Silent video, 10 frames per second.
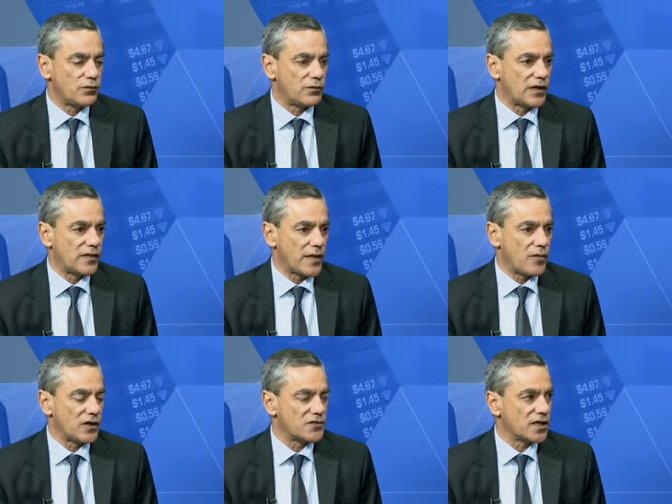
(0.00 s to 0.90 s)
where they
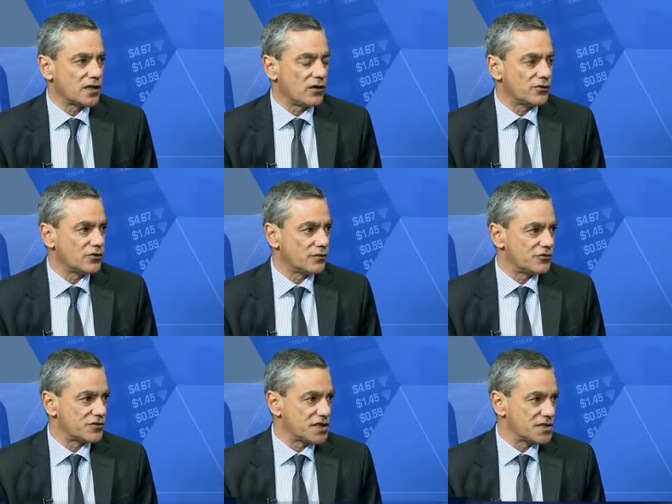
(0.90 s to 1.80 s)
might see long-term
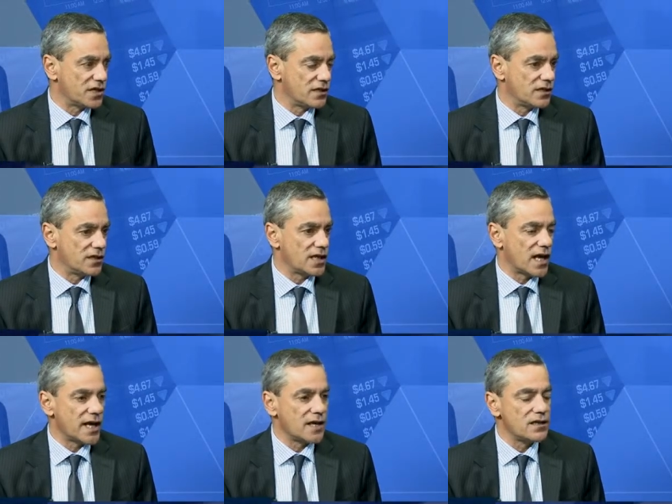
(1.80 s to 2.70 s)
strategic
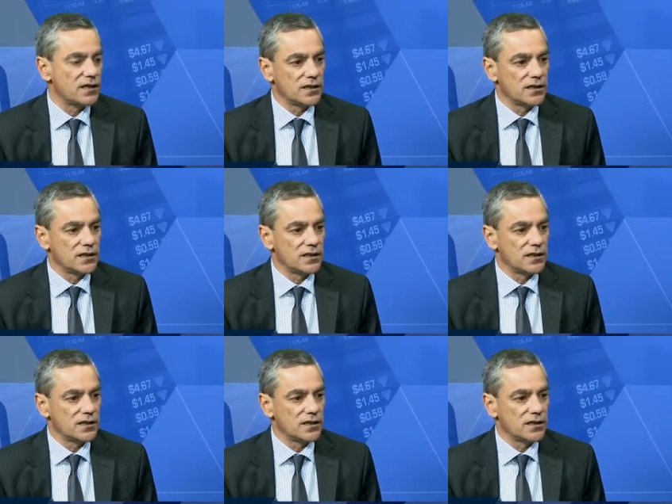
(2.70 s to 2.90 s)
gain.